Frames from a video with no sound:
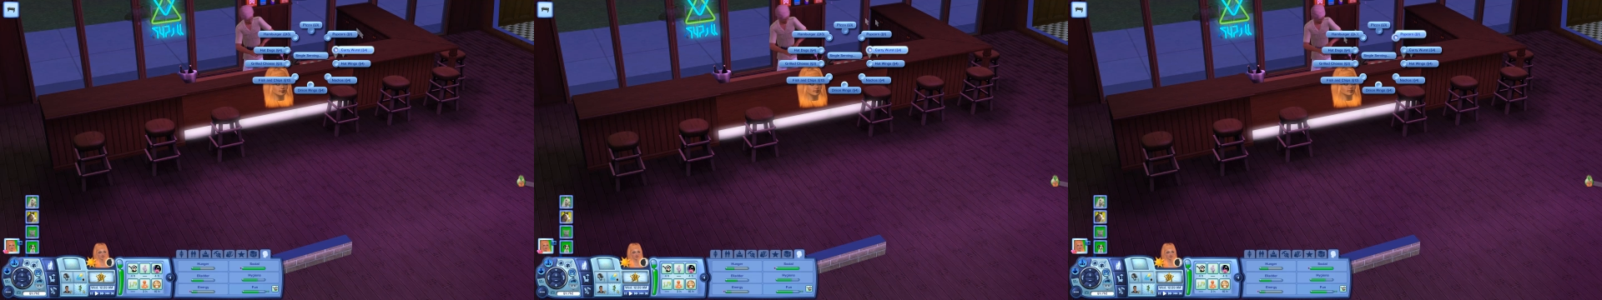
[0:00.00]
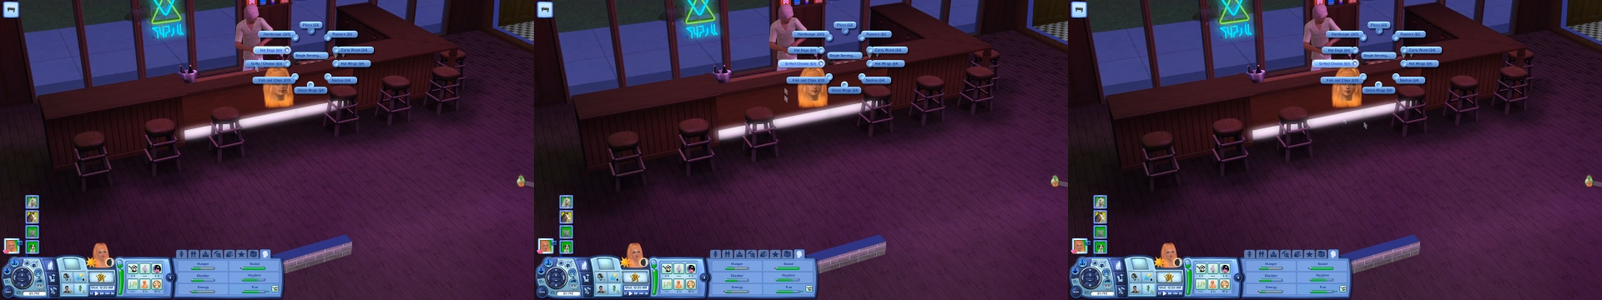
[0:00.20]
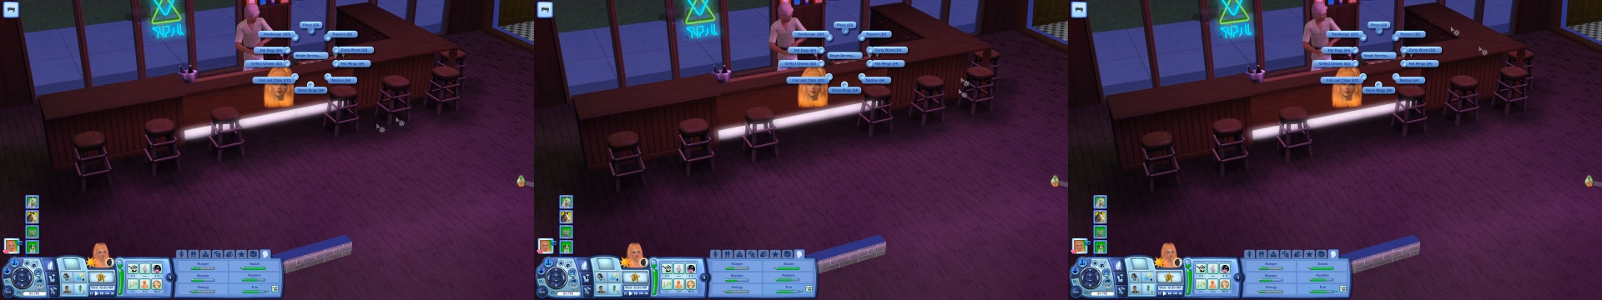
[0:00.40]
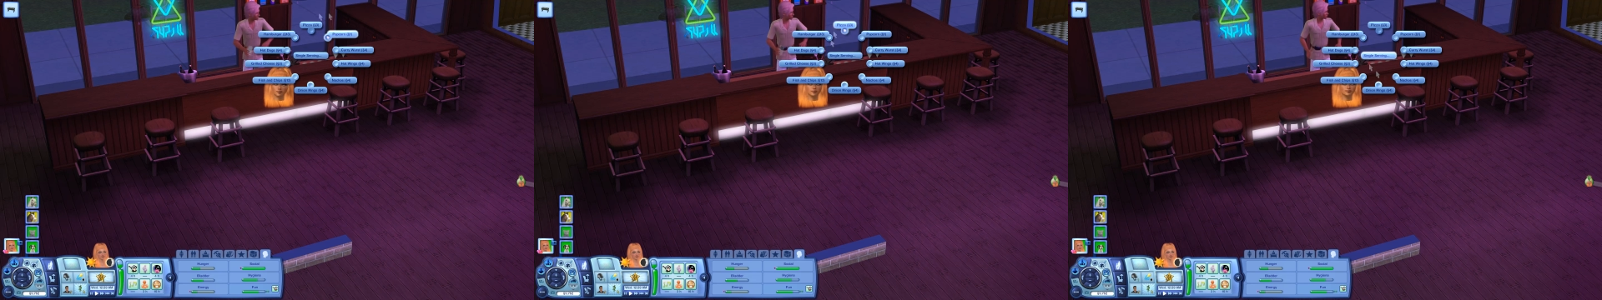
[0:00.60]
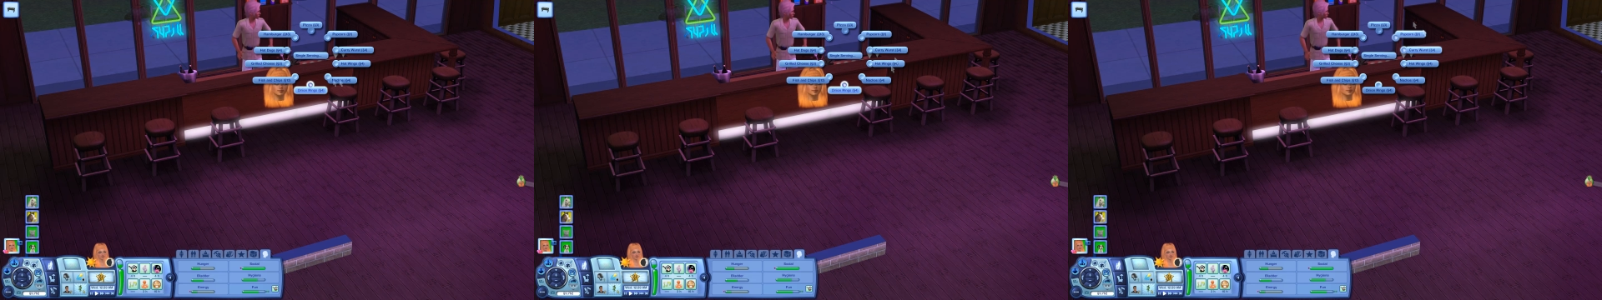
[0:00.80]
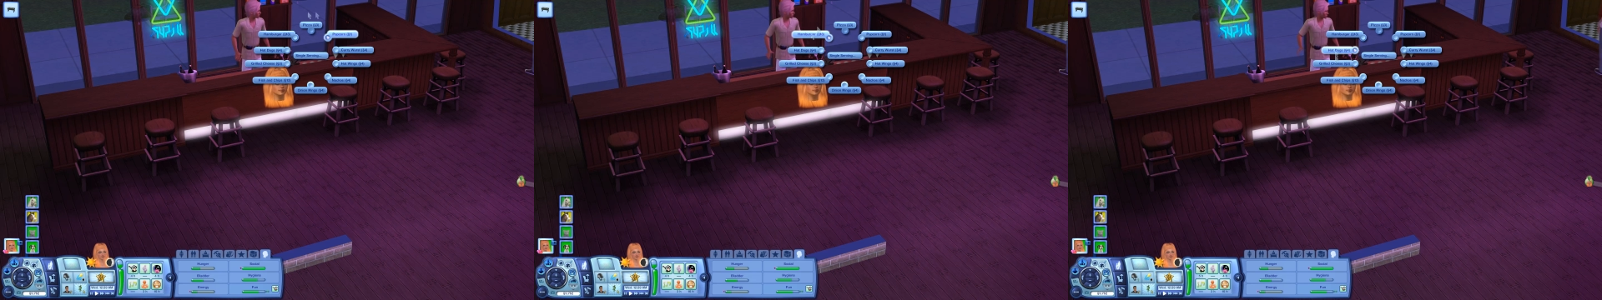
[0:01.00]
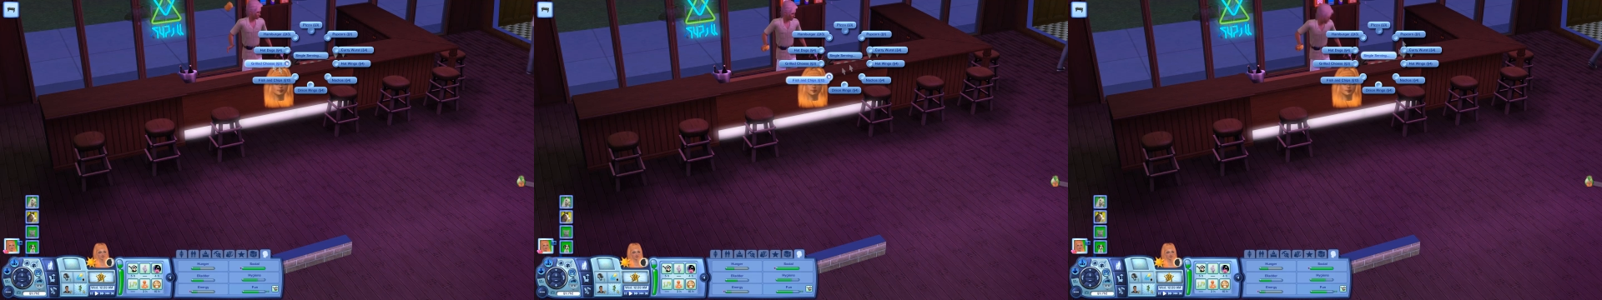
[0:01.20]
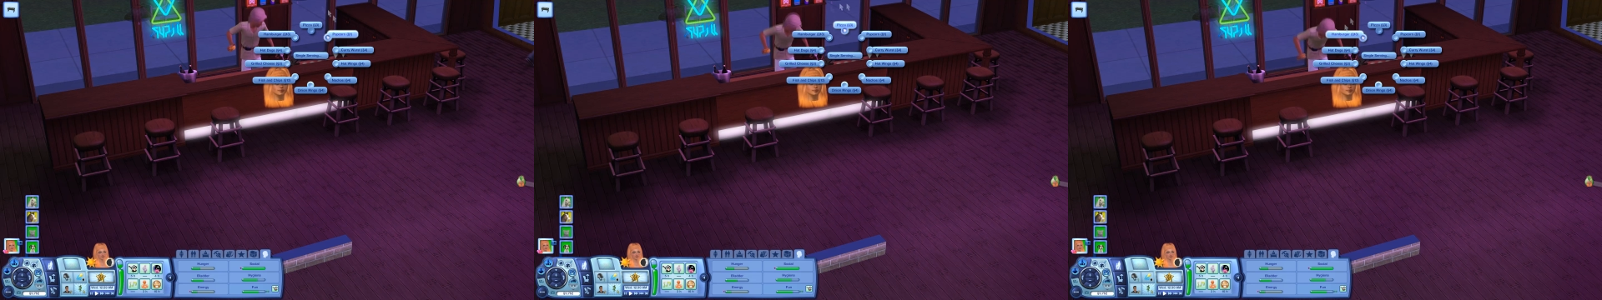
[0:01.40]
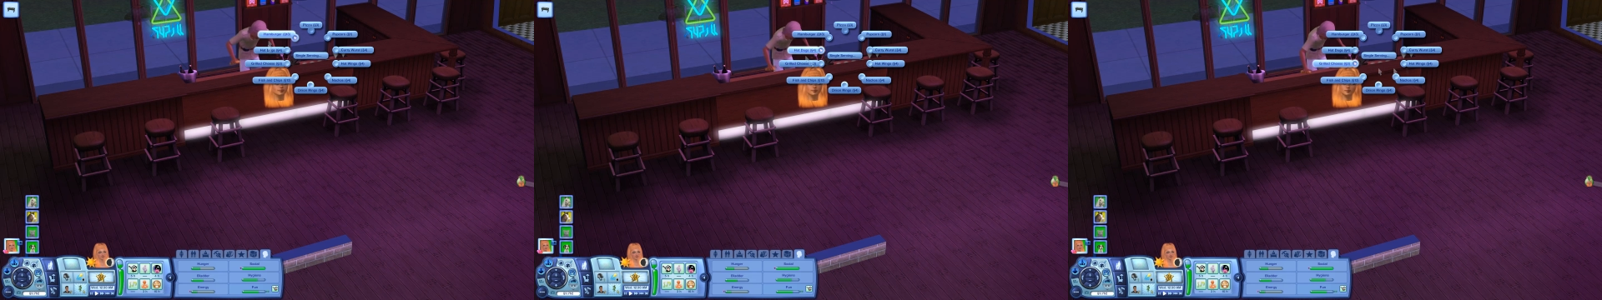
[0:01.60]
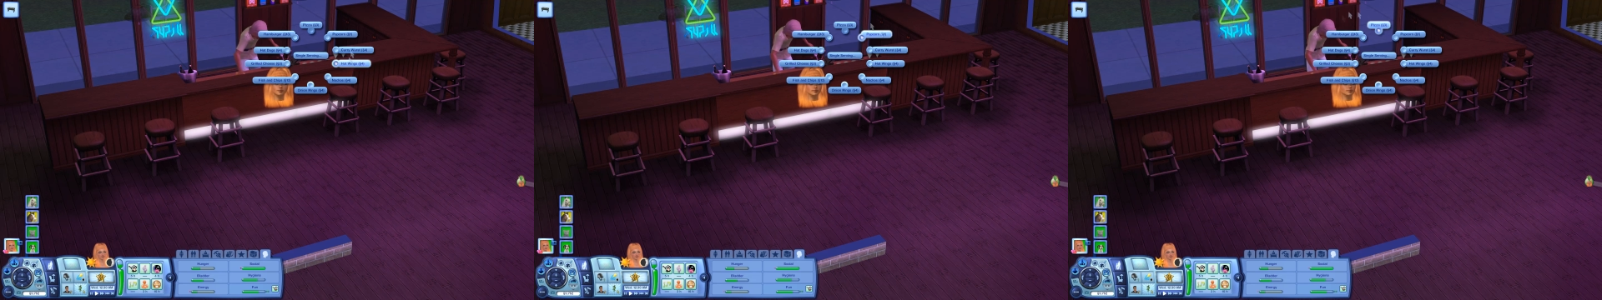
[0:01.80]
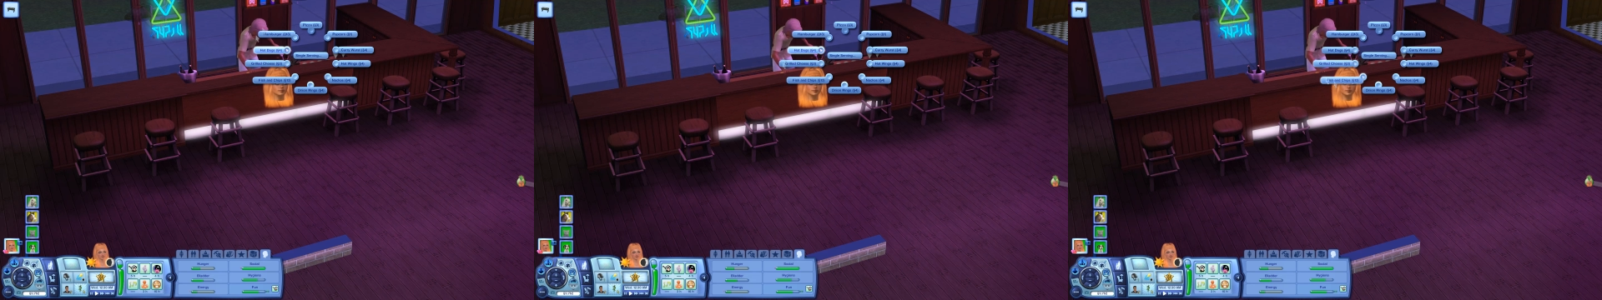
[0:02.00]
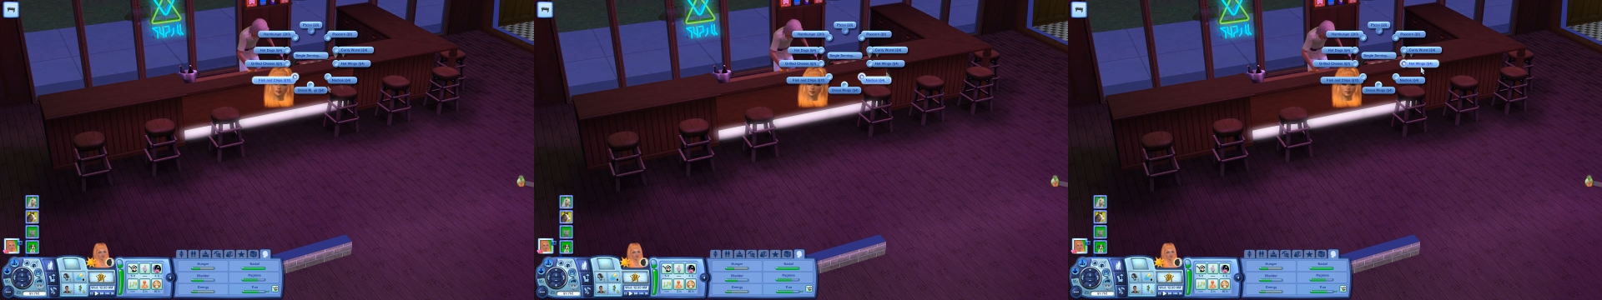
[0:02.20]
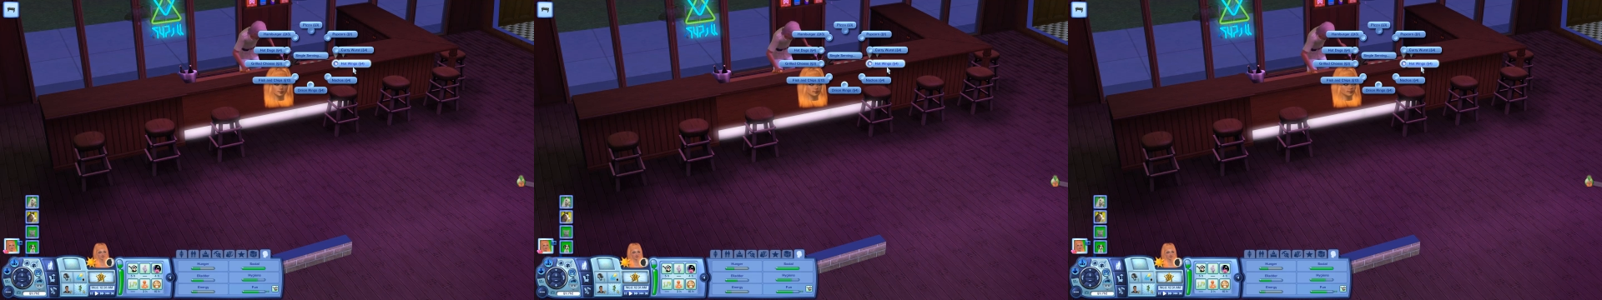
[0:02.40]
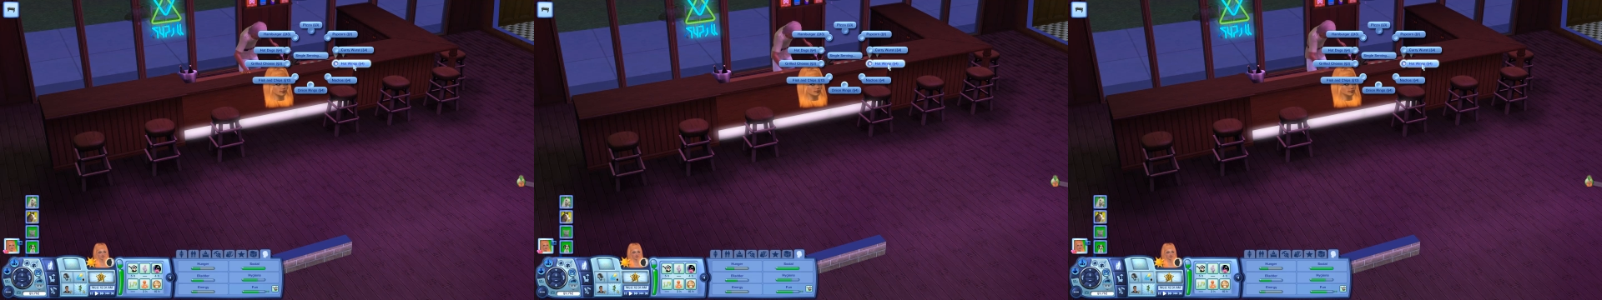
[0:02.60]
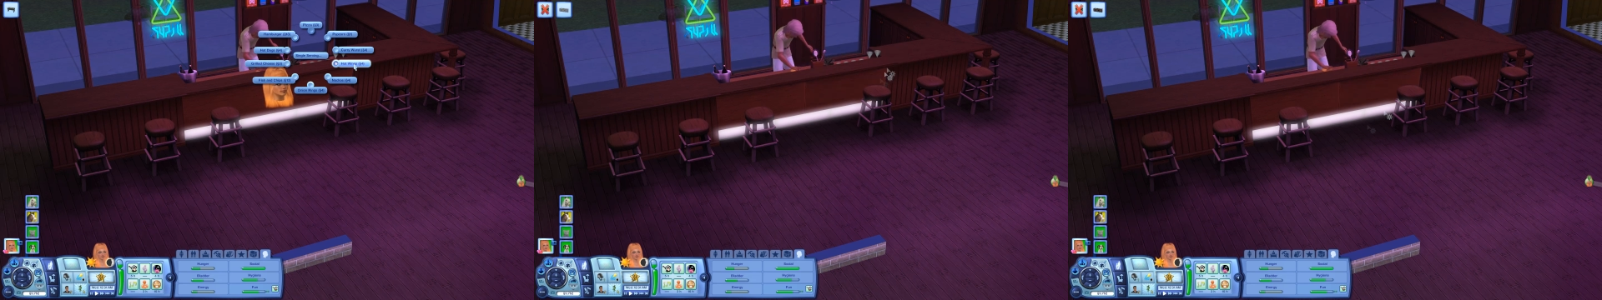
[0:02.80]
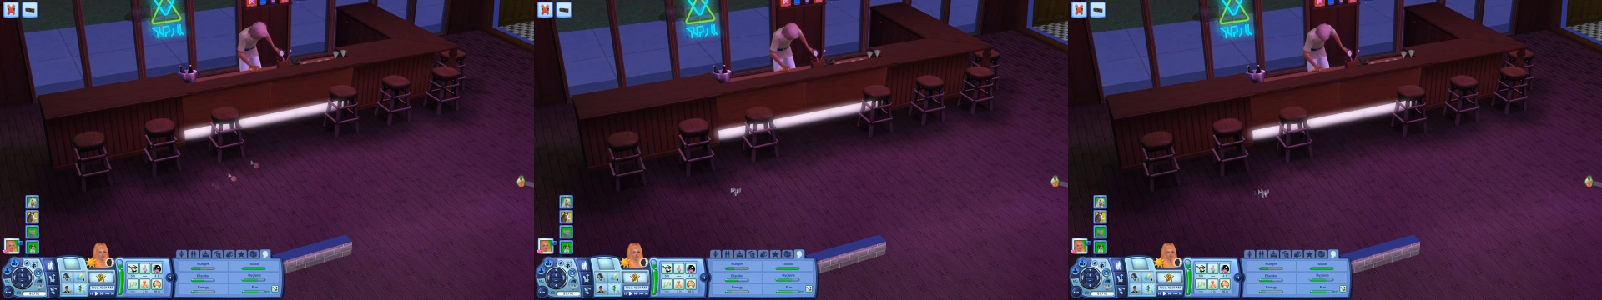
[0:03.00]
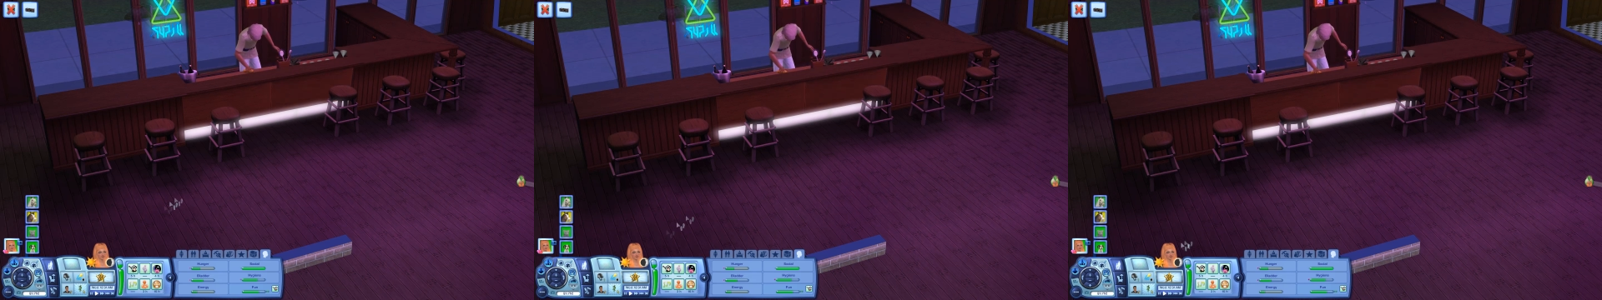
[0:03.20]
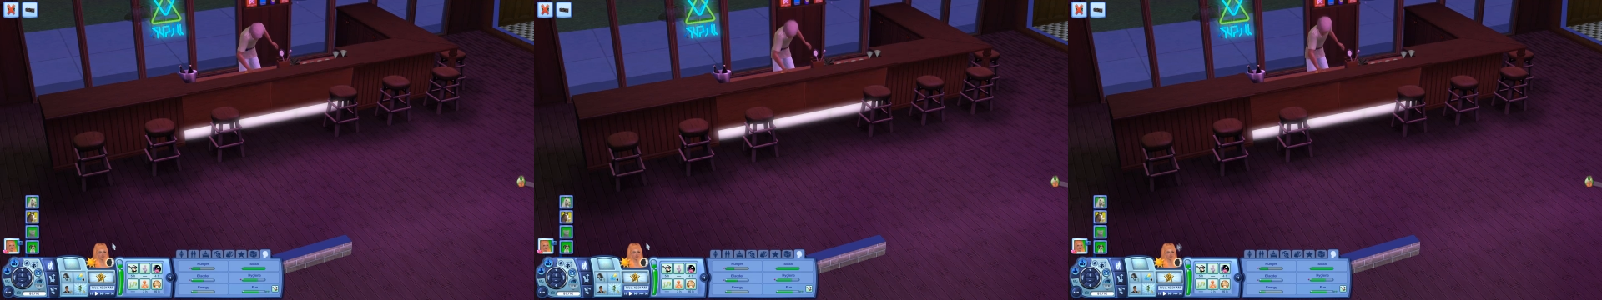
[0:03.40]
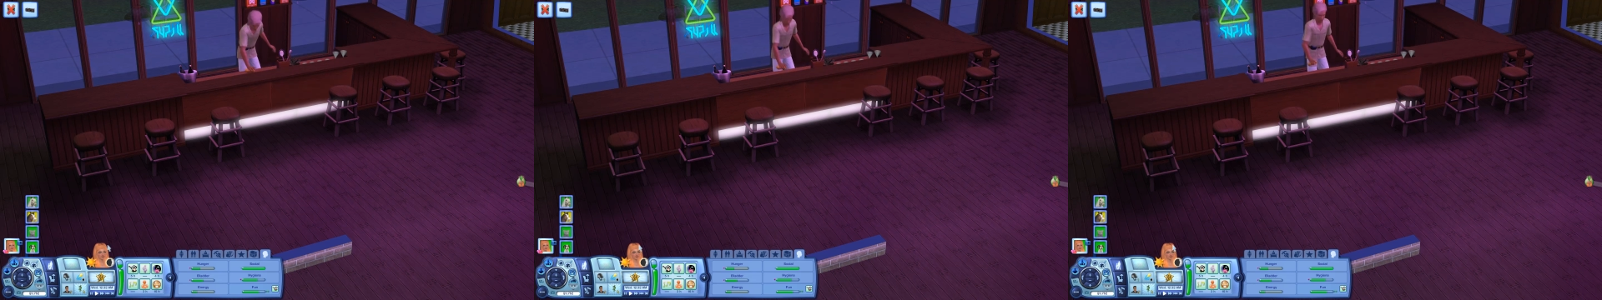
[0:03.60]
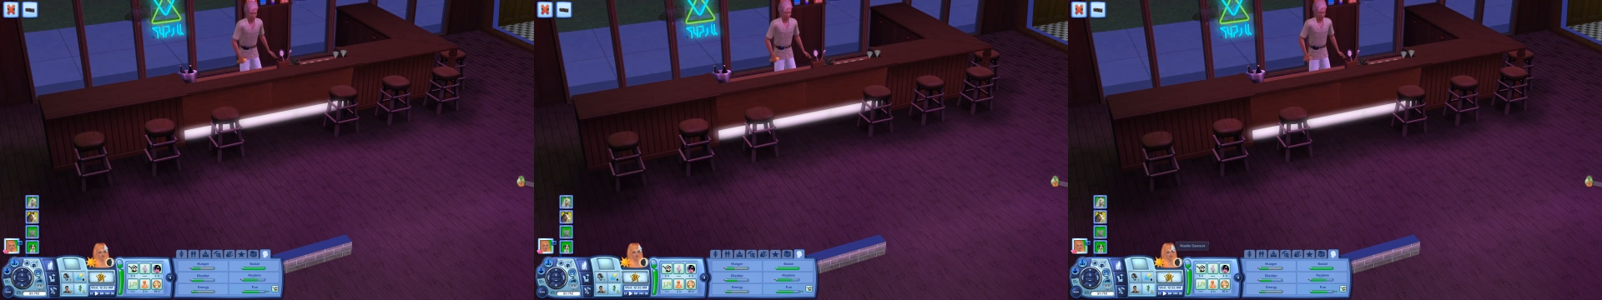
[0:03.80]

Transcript: Nobody's mouth can be seen.